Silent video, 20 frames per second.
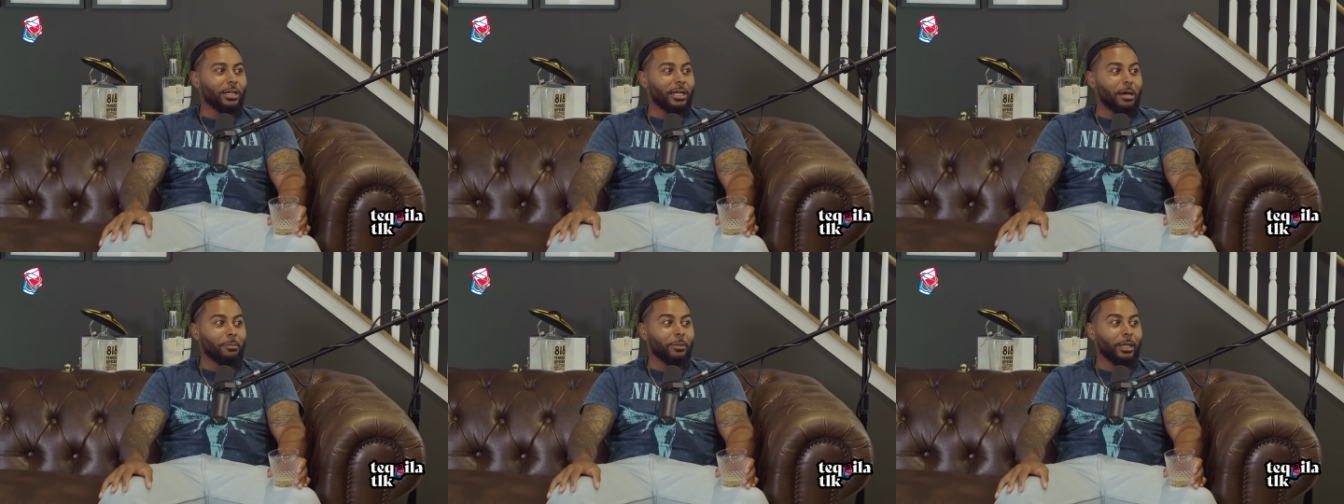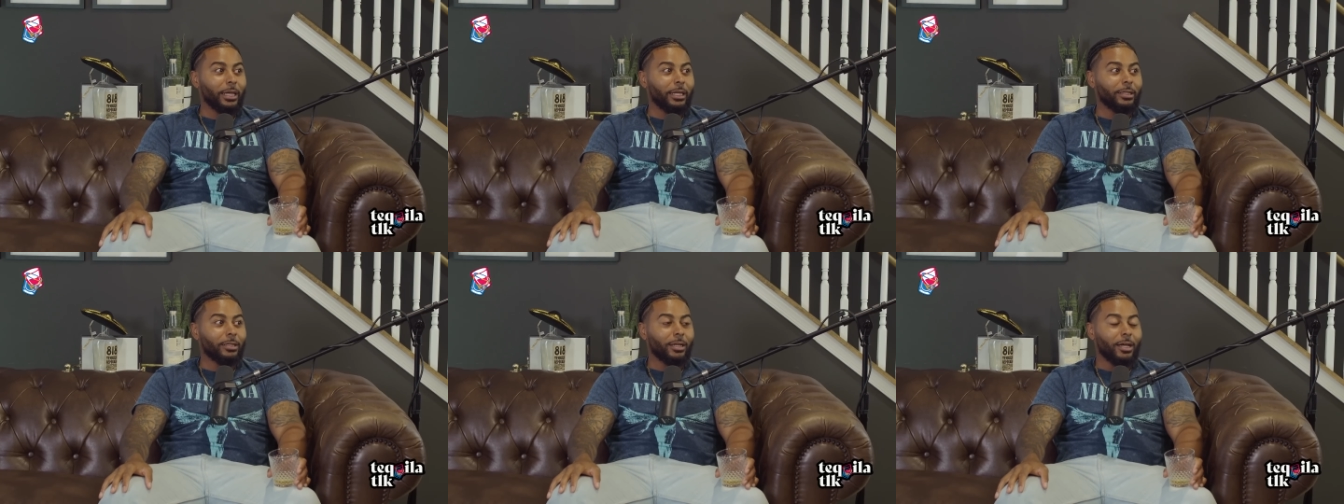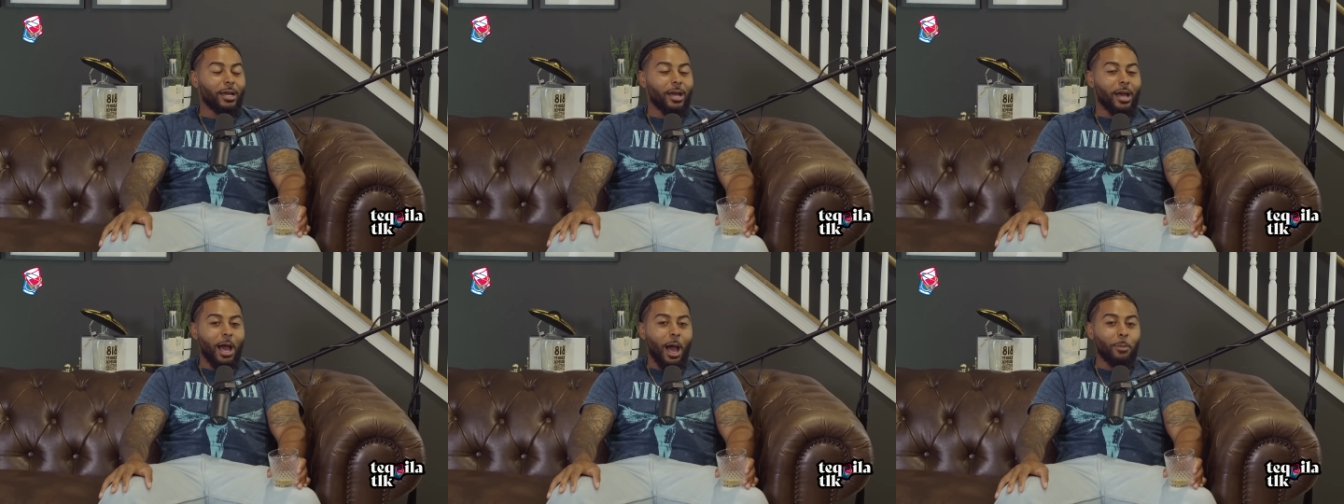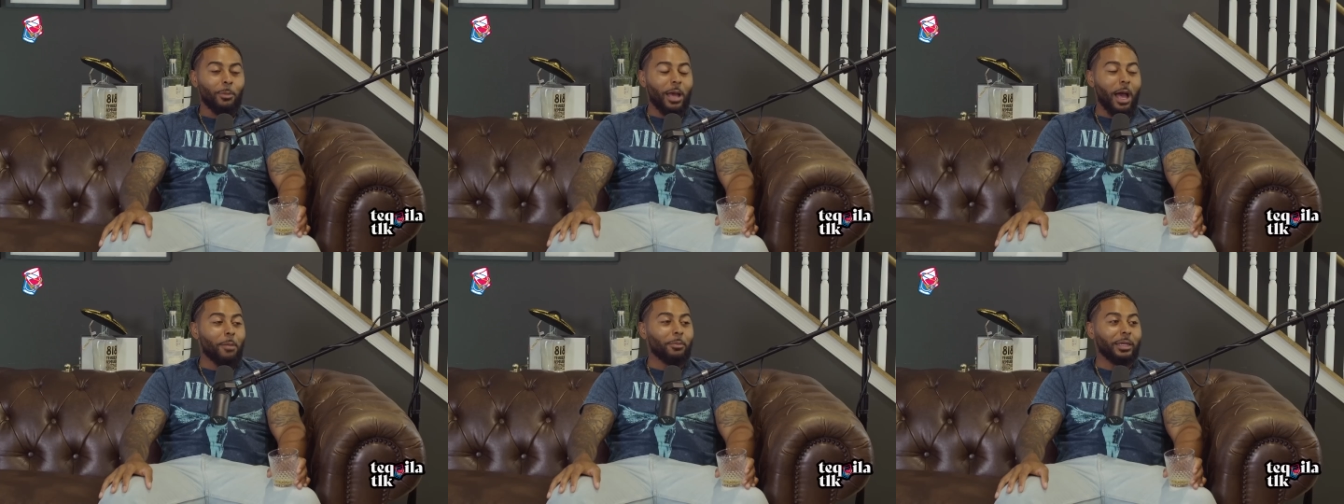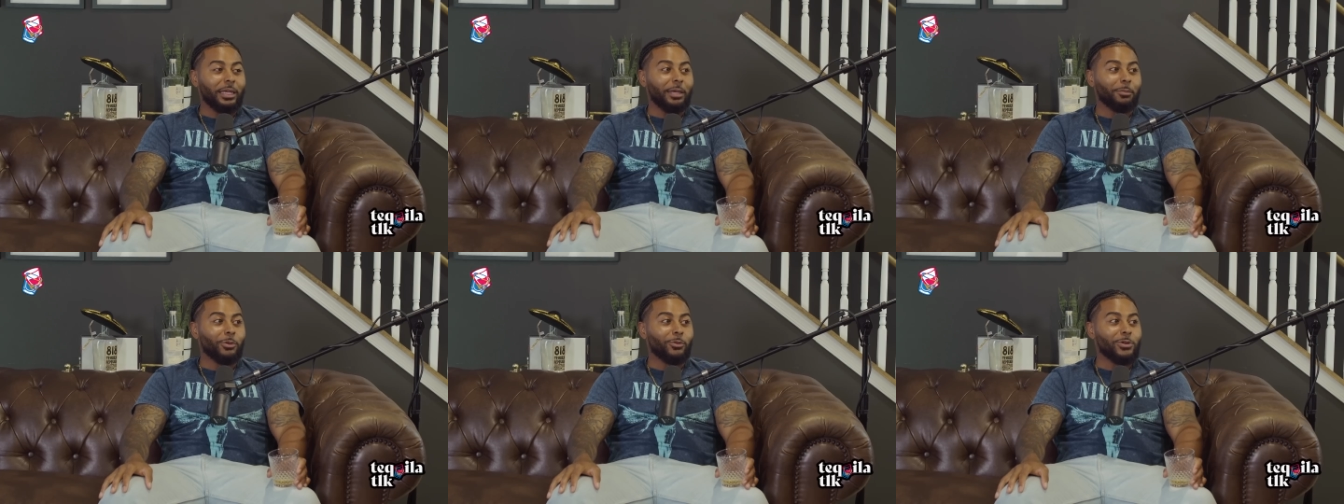And I'm like, I'm gonna
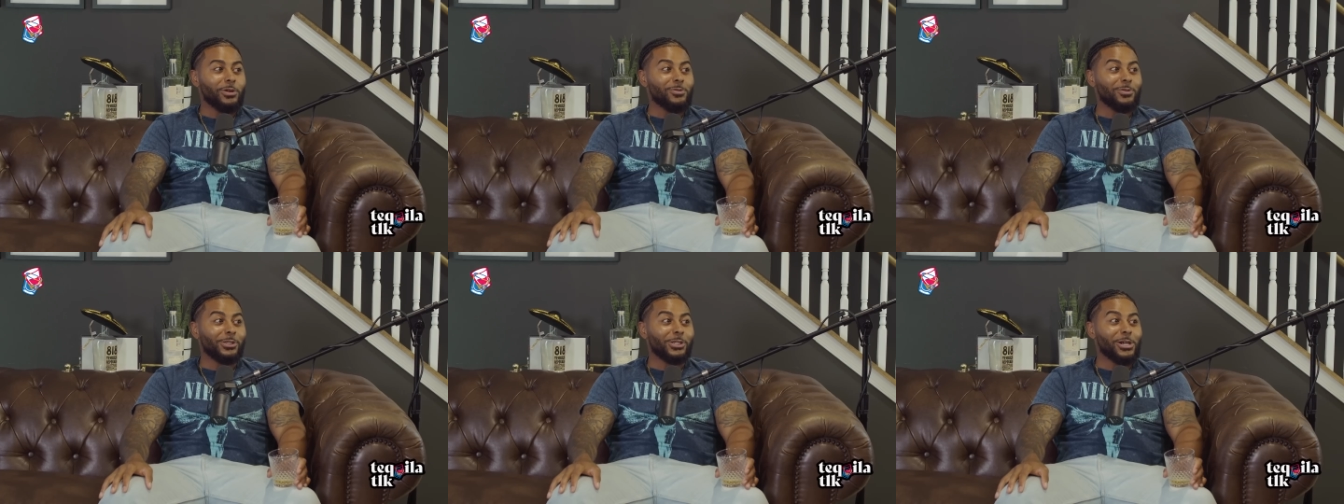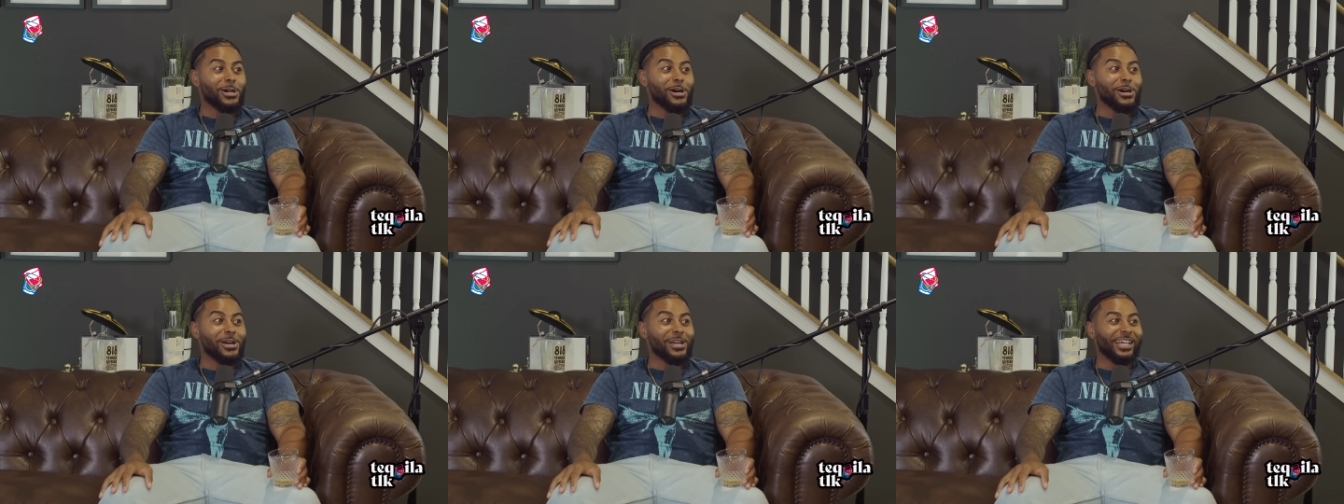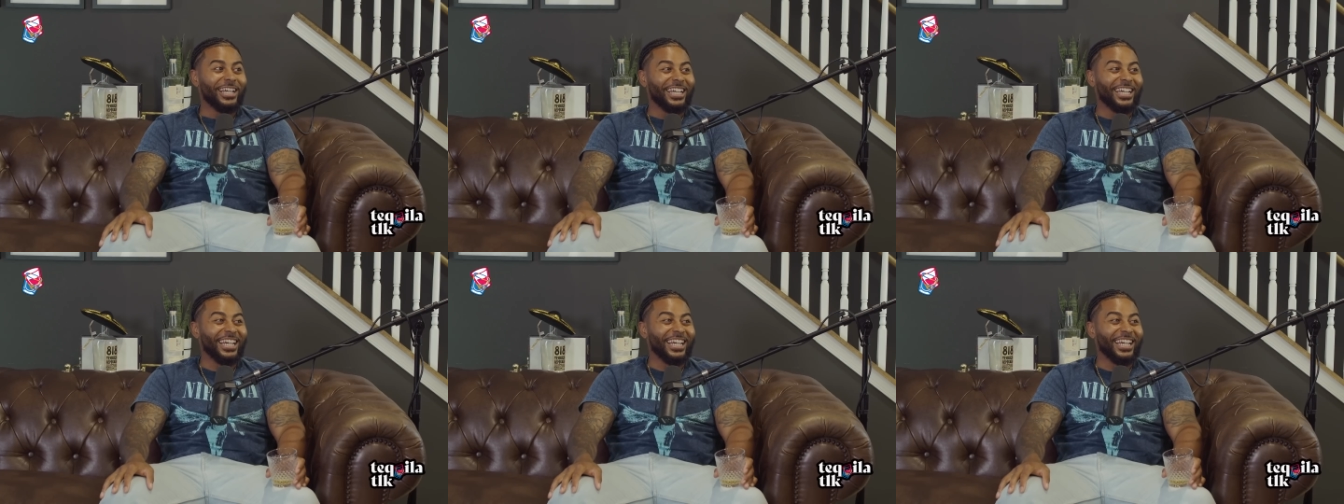keep it real with y'all.